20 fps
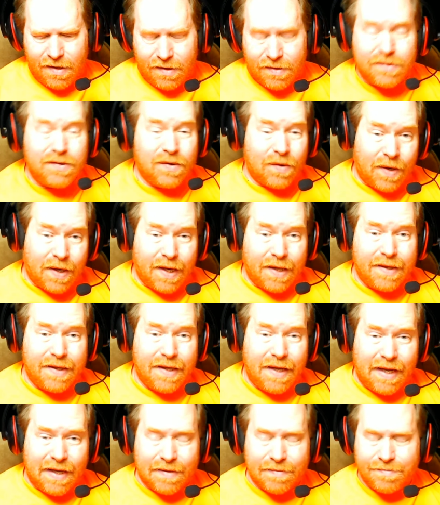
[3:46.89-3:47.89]
So I got
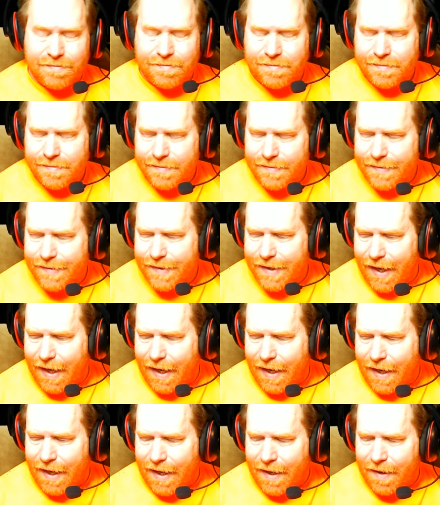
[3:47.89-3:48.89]
that.
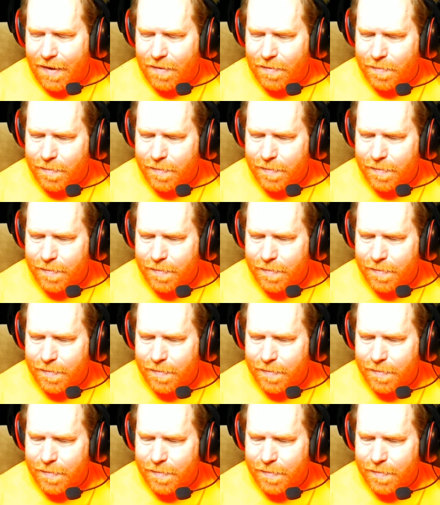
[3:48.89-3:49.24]
I